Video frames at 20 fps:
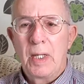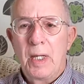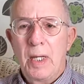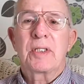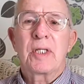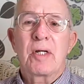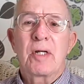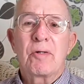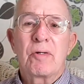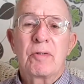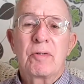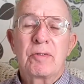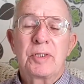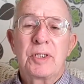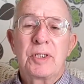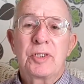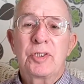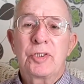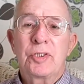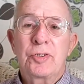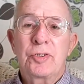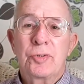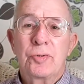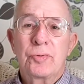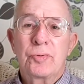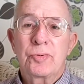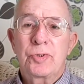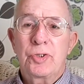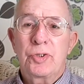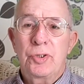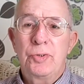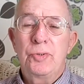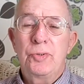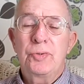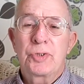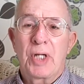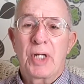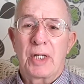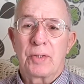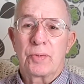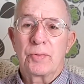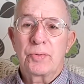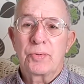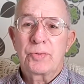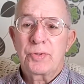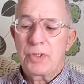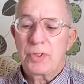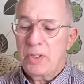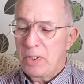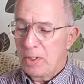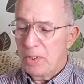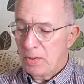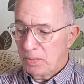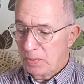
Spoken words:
There are an additional two channels,